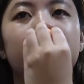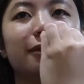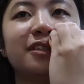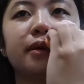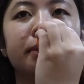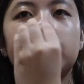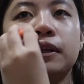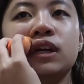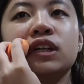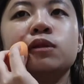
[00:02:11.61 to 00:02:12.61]
Can
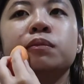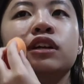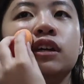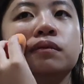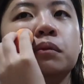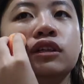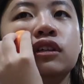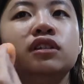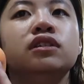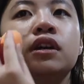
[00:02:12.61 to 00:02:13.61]
somebody explain,
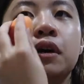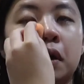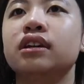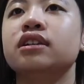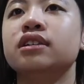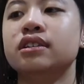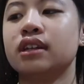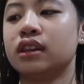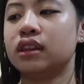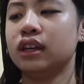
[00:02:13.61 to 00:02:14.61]
please? Because
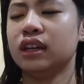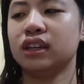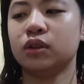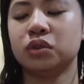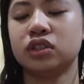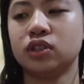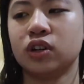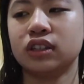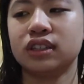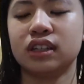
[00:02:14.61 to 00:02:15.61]
I think it was
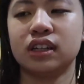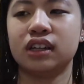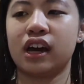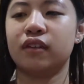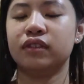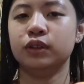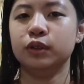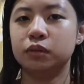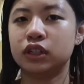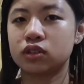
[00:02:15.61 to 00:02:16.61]
NARS that they have a
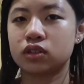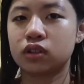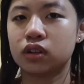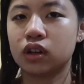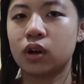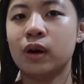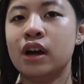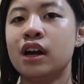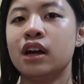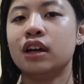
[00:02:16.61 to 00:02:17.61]
luminous glow
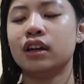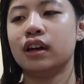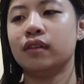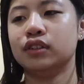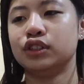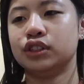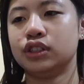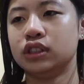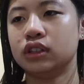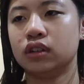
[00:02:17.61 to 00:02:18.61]
and they have a
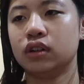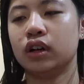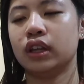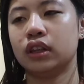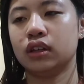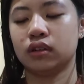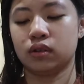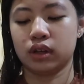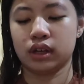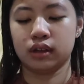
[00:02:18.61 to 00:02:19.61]
sheer, I think,
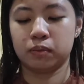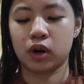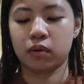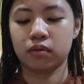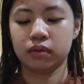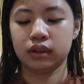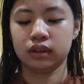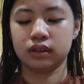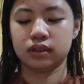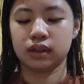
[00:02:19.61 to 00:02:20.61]
okay, probably
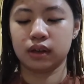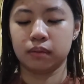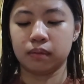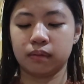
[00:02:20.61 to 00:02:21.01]
the same.